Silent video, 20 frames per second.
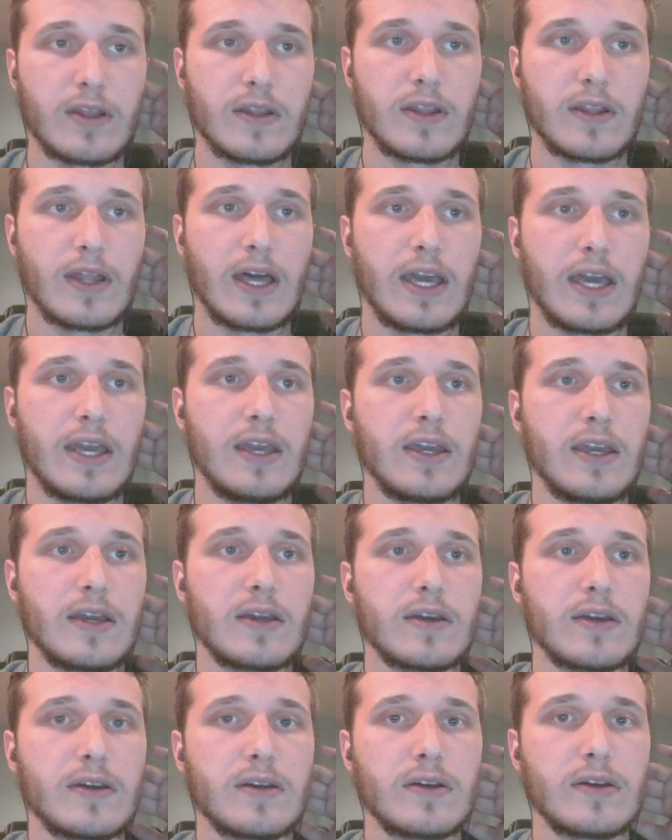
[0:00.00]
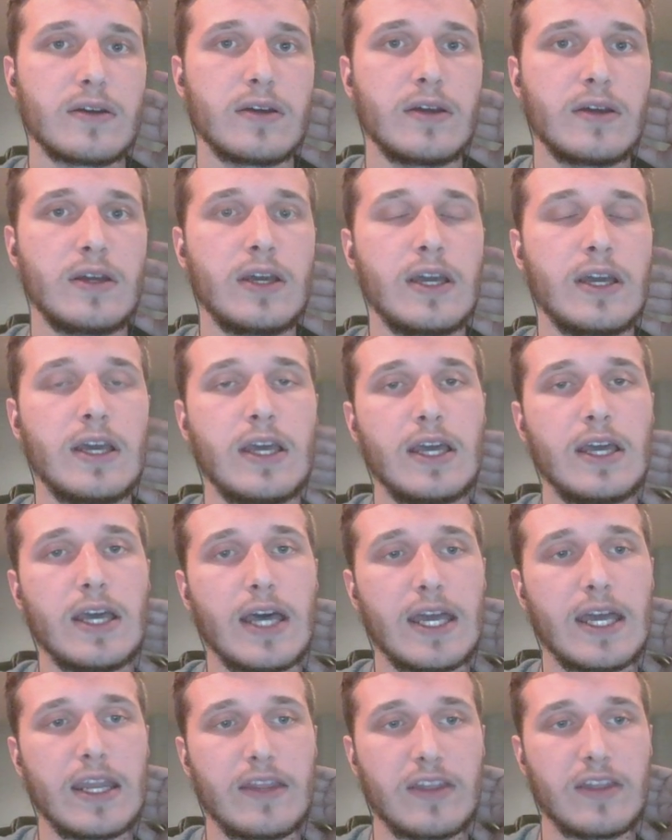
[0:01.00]
Like
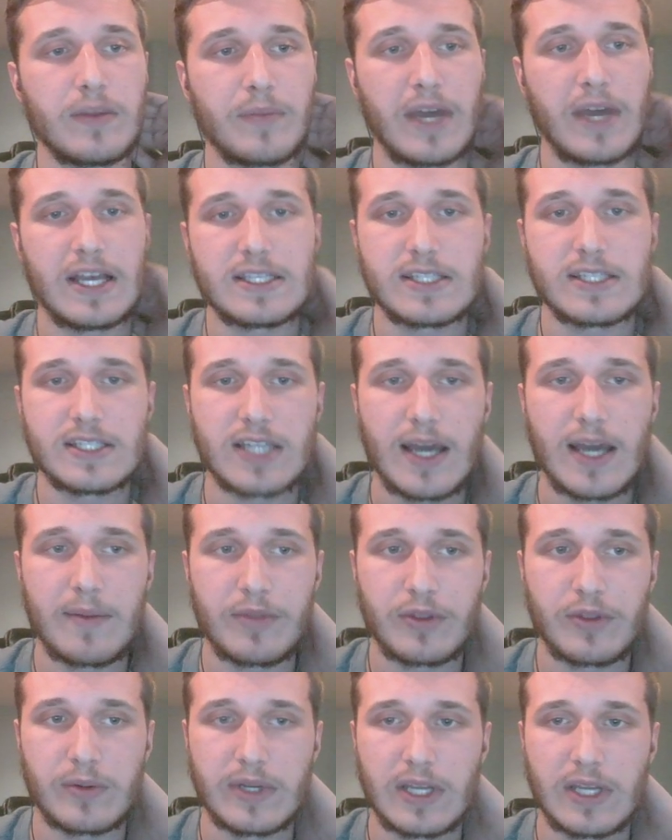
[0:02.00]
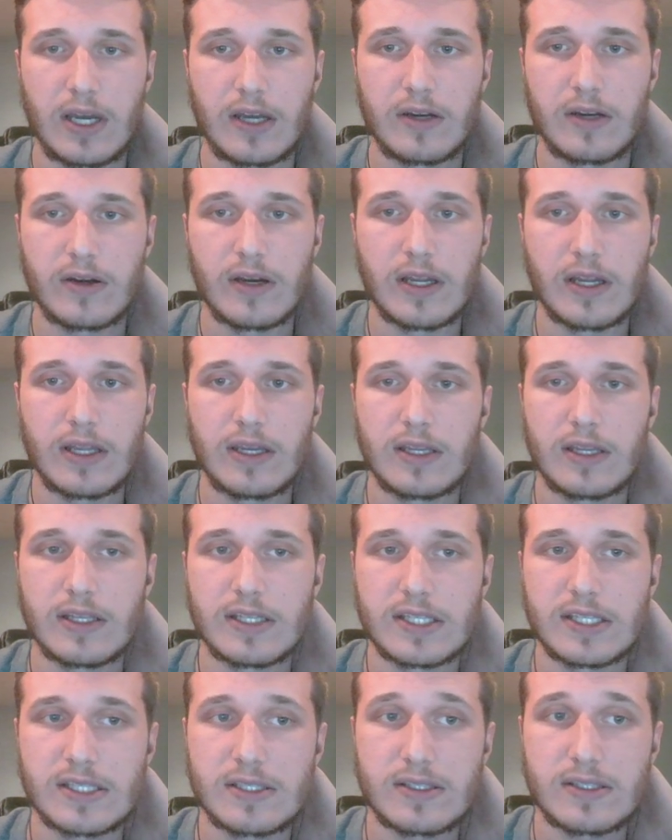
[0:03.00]
anything past the top 300
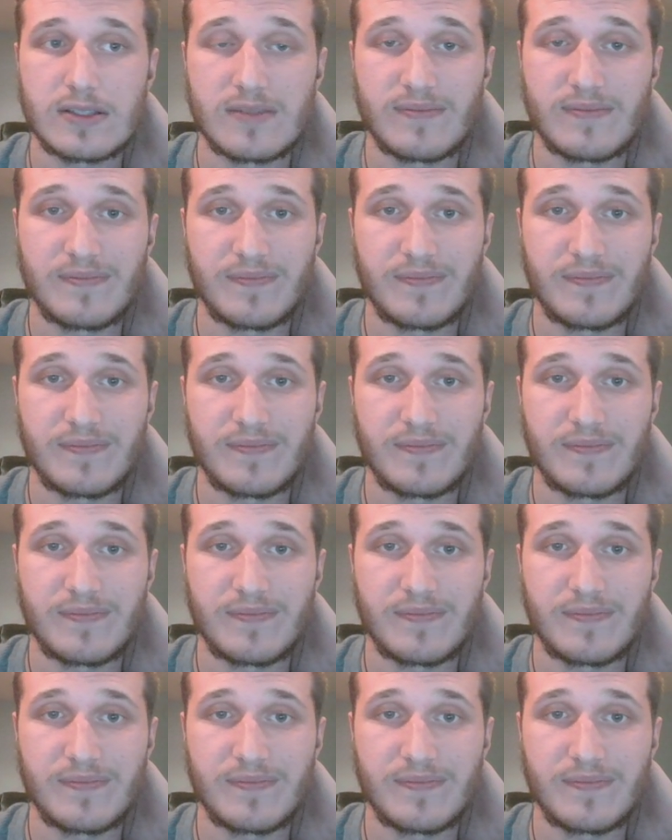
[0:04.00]
is